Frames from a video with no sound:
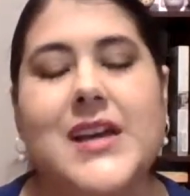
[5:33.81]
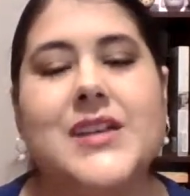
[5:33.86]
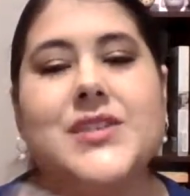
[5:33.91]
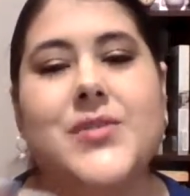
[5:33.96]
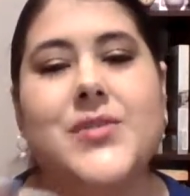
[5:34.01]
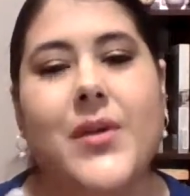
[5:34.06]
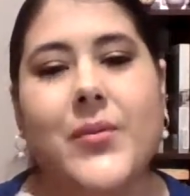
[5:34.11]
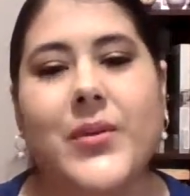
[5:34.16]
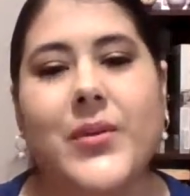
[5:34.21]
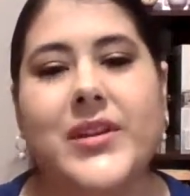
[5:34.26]

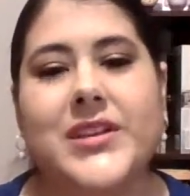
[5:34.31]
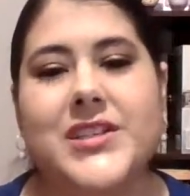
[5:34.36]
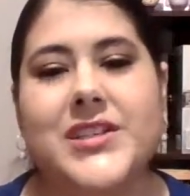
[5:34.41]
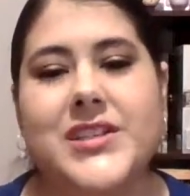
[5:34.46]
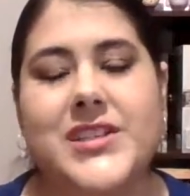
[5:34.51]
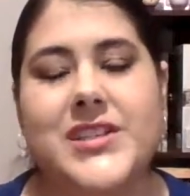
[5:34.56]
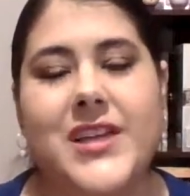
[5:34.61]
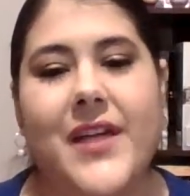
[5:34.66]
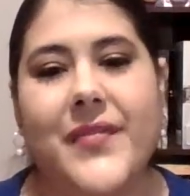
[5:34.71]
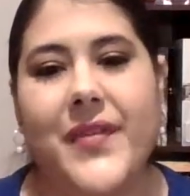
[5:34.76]
So I really
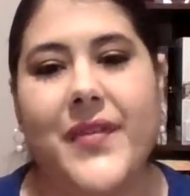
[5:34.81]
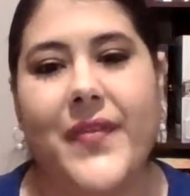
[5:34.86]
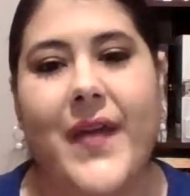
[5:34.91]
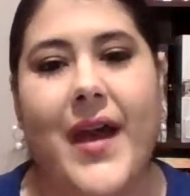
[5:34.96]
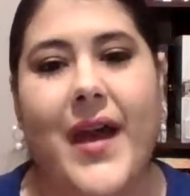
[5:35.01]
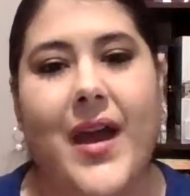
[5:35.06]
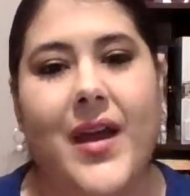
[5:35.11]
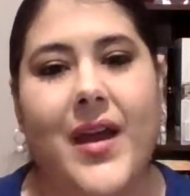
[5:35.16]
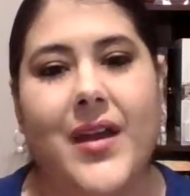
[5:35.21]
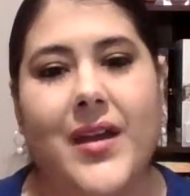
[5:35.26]
just thought that
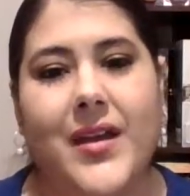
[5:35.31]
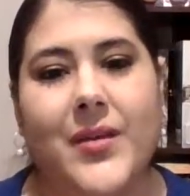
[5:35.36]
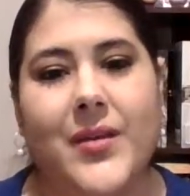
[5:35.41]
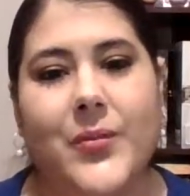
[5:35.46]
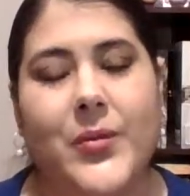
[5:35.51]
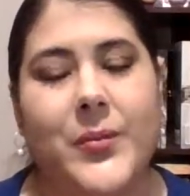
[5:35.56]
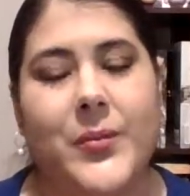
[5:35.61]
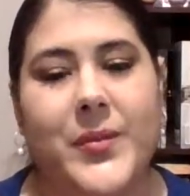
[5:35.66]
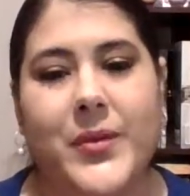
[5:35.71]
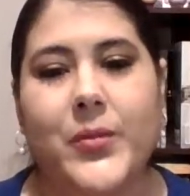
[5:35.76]
that
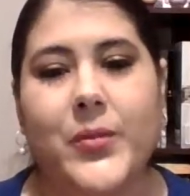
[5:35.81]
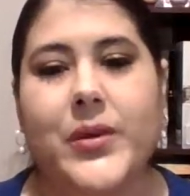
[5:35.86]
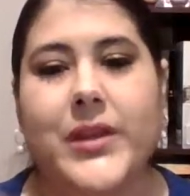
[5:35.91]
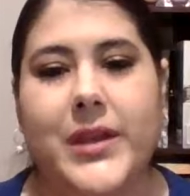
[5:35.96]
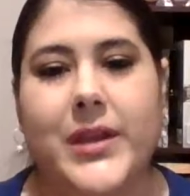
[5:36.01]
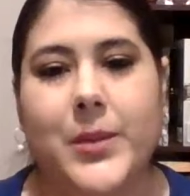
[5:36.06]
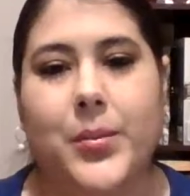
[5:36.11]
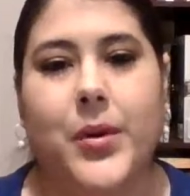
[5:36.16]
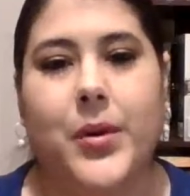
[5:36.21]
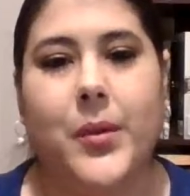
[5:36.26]
would be
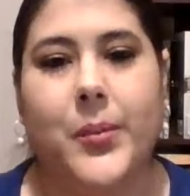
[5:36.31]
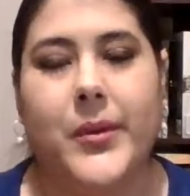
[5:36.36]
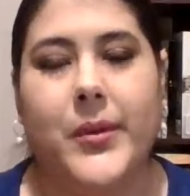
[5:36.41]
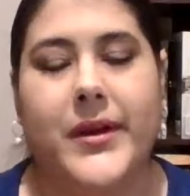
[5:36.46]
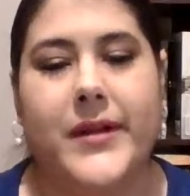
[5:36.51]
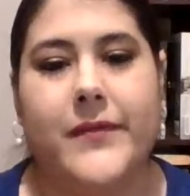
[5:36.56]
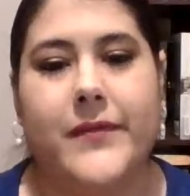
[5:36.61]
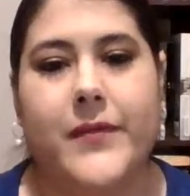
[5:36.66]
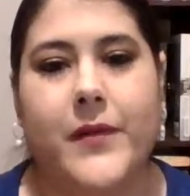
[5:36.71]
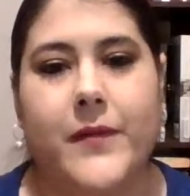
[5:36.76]
really
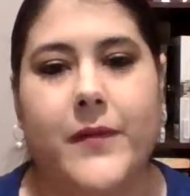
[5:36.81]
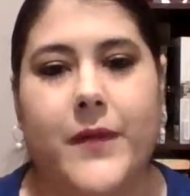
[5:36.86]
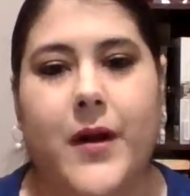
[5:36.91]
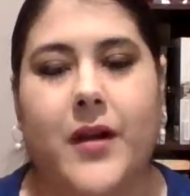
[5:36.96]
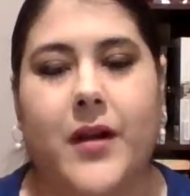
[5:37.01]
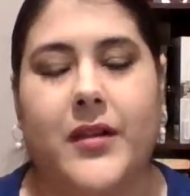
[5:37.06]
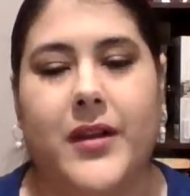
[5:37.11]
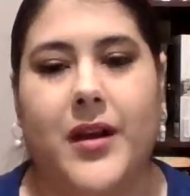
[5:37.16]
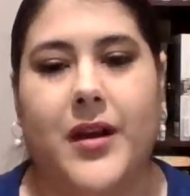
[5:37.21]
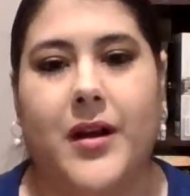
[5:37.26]
appropriate for
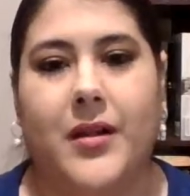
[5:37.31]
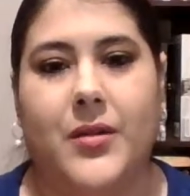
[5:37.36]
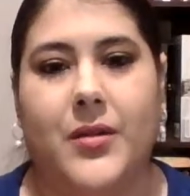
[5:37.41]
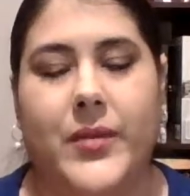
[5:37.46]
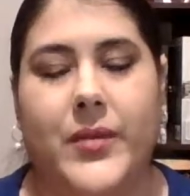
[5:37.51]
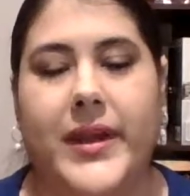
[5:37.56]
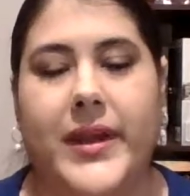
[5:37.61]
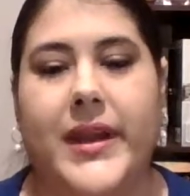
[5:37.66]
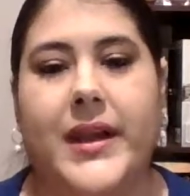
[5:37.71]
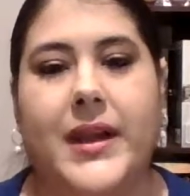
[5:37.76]
fall and
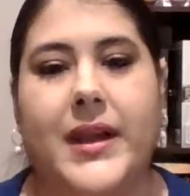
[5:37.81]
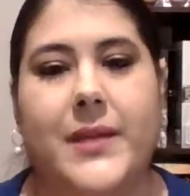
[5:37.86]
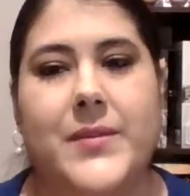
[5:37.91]
Halloween.